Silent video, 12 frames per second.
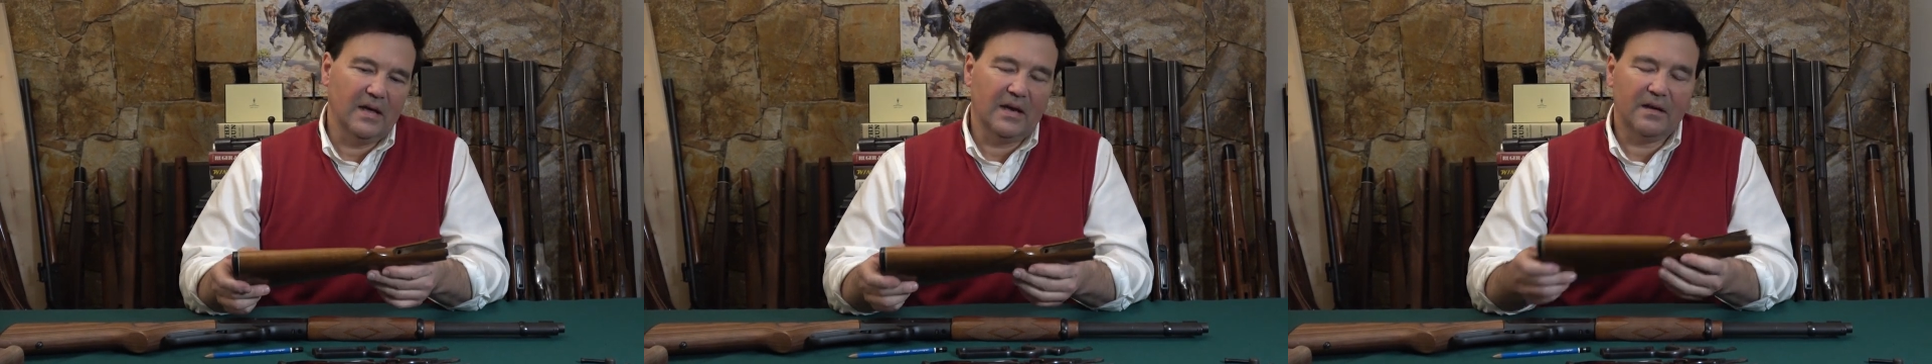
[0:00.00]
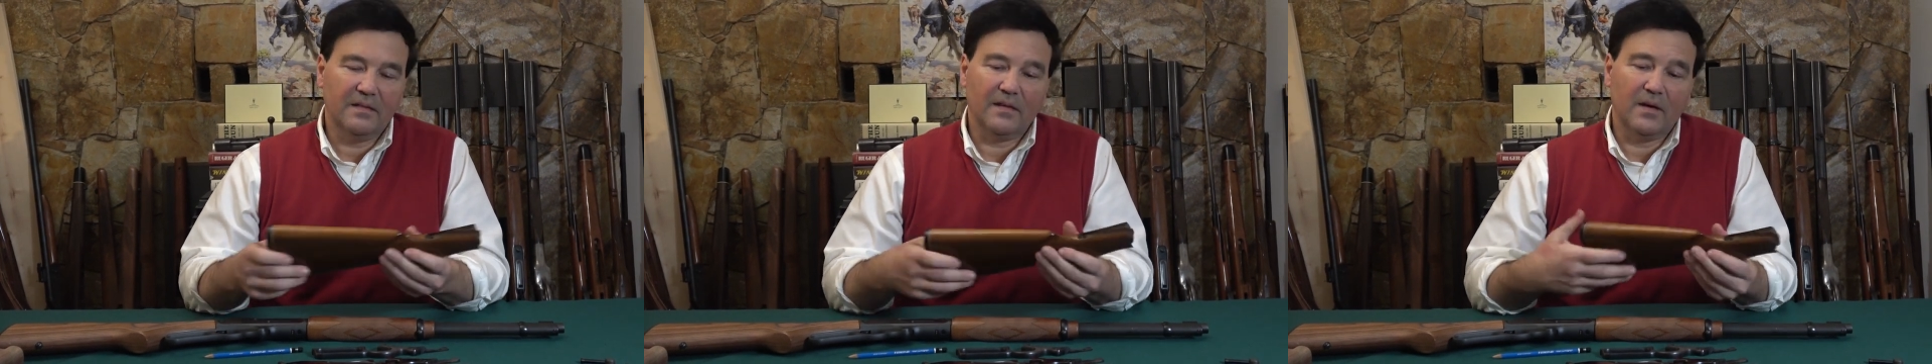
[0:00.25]

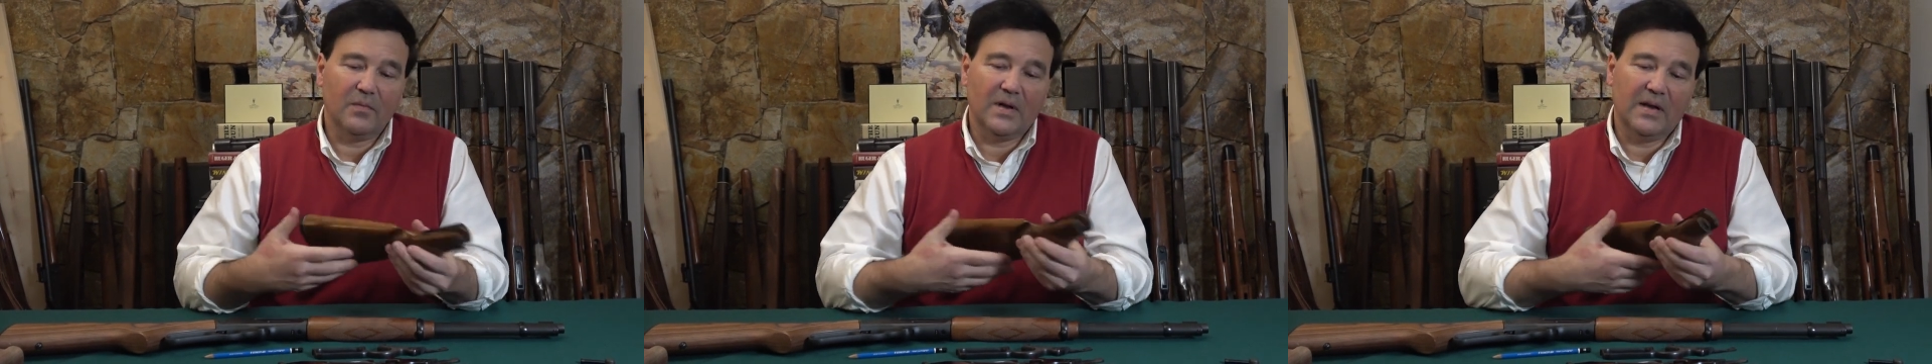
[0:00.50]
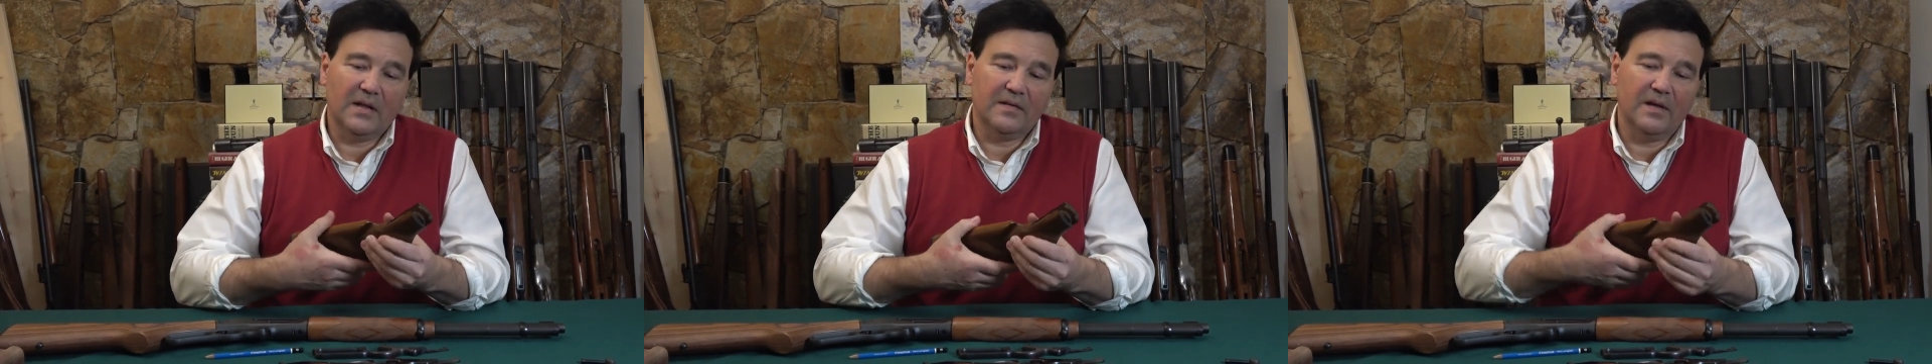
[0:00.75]
And I thought,
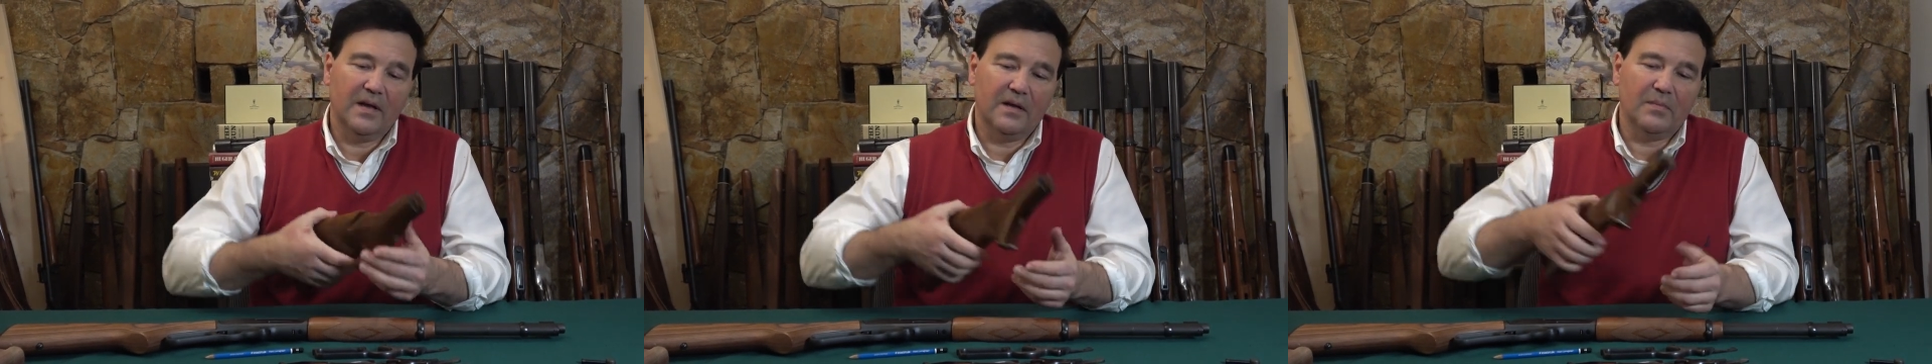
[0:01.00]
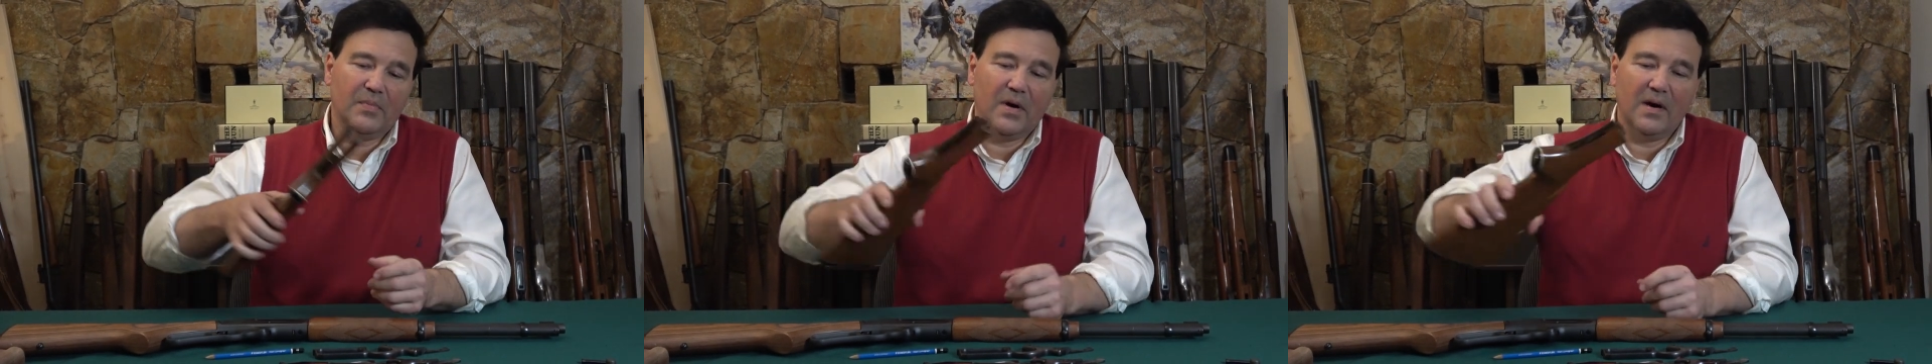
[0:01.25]
well, I'll take
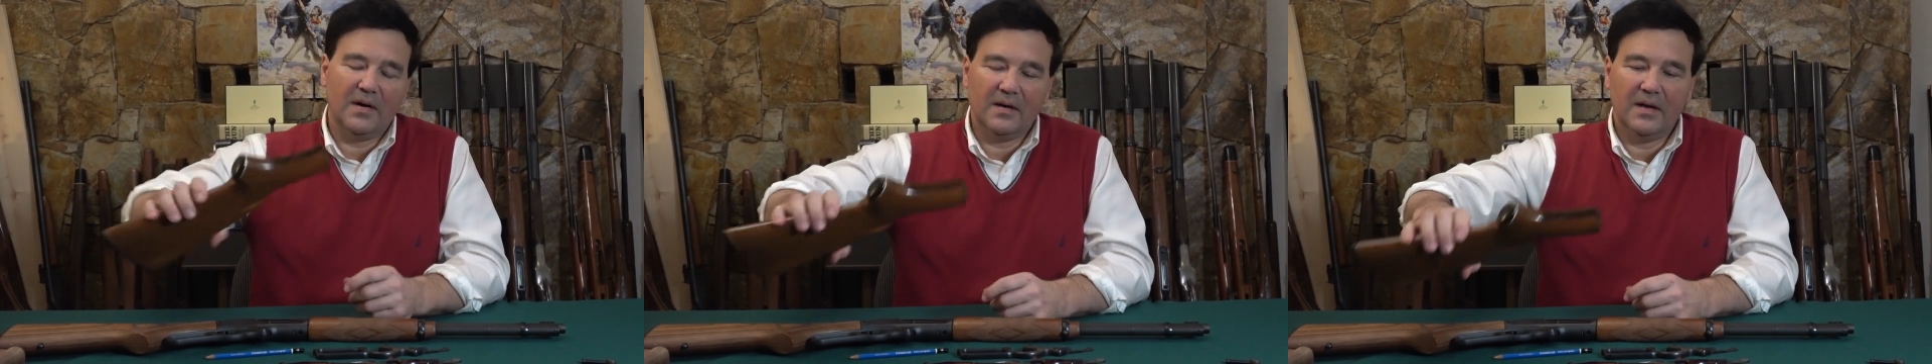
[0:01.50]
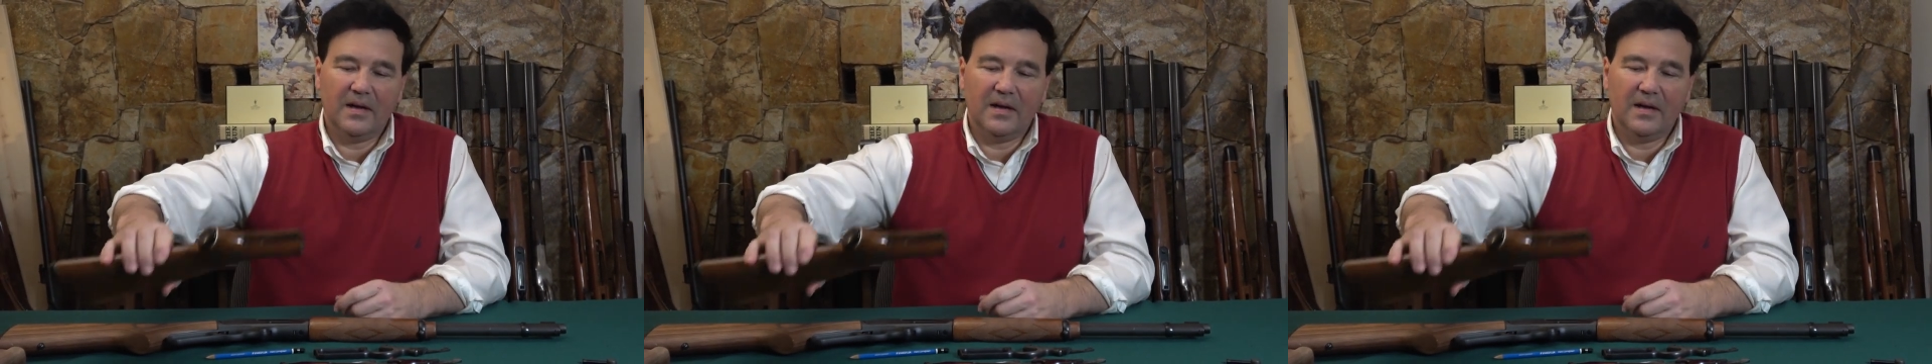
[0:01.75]
it apart.